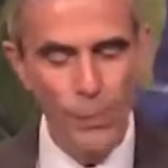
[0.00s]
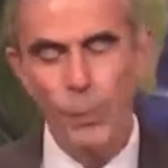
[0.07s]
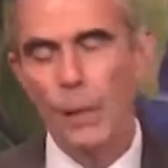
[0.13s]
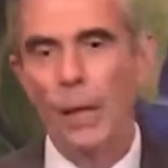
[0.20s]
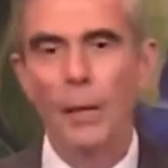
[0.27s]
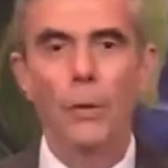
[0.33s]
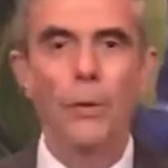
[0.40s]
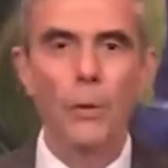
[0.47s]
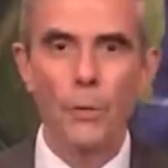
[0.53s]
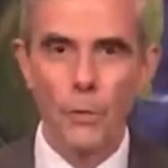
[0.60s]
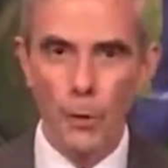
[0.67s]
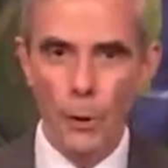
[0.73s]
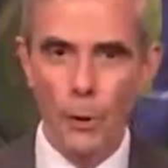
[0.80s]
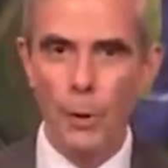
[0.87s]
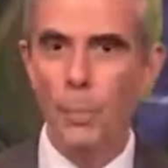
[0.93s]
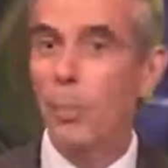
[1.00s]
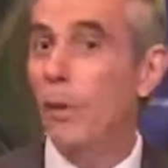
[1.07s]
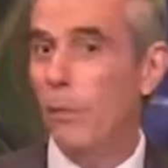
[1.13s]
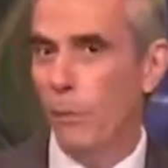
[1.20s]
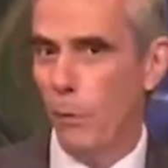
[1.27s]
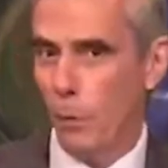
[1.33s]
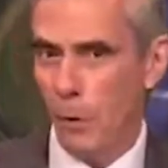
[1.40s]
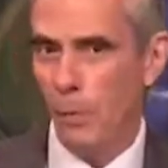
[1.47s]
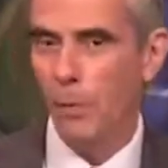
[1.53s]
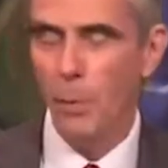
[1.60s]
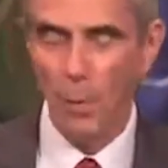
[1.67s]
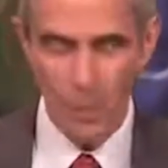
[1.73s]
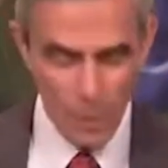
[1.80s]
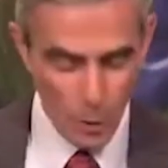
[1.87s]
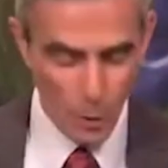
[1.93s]
I know you've heard it before if you've
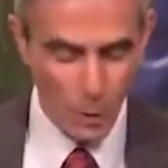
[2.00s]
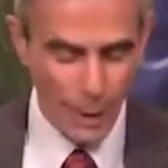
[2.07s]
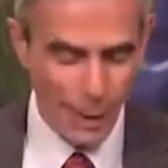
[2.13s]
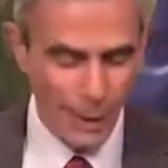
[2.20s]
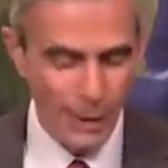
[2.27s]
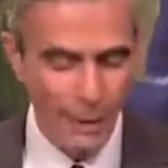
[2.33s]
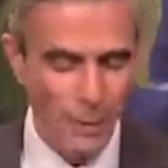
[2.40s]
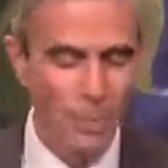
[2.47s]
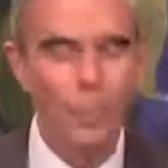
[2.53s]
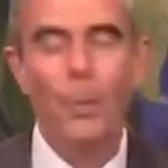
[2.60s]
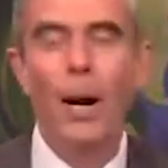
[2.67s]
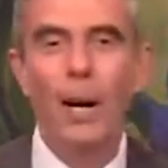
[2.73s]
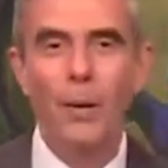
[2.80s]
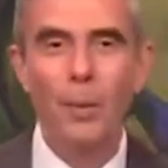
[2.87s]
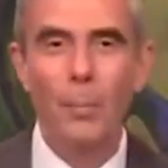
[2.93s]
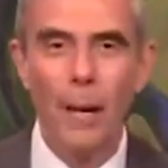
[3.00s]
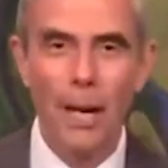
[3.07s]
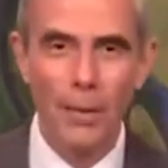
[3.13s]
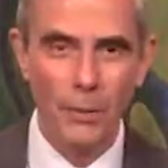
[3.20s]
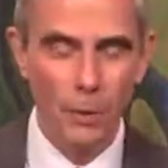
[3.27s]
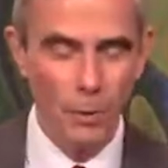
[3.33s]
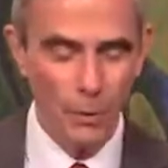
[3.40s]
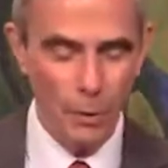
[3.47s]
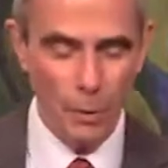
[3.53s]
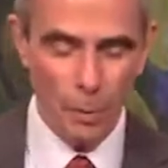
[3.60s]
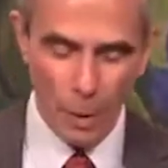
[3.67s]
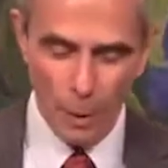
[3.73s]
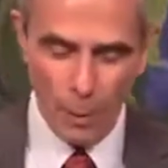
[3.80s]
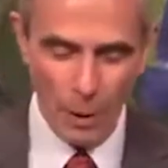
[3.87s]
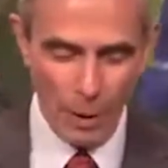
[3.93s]
been tuning in on prior Passovers, but I
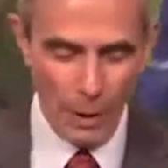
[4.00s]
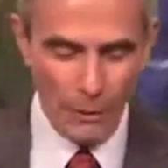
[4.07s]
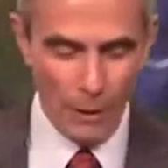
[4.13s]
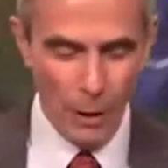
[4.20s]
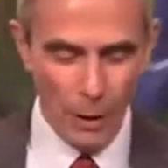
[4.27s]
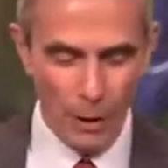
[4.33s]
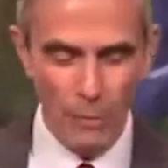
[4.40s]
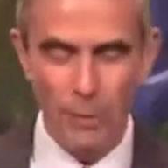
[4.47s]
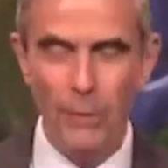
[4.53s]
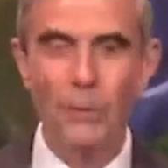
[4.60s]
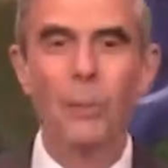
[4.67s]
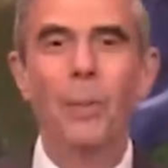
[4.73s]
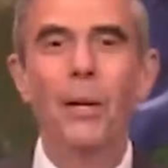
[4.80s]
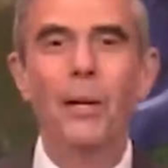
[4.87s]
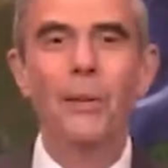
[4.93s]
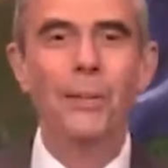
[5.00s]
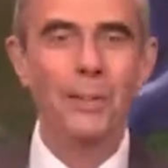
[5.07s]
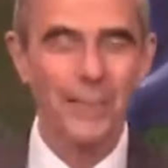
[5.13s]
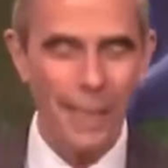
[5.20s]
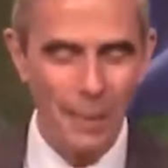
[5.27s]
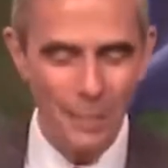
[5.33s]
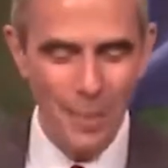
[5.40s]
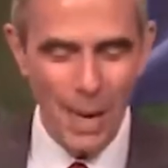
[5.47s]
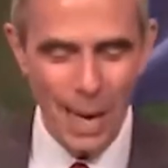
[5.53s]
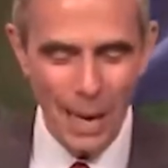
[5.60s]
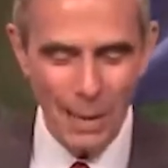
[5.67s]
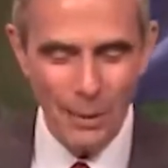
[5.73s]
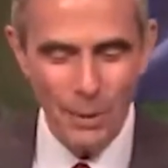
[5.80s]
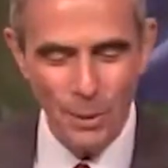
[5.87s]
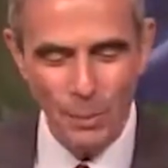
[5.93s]
want all of us to be on the same
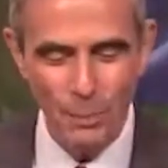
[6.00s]
page.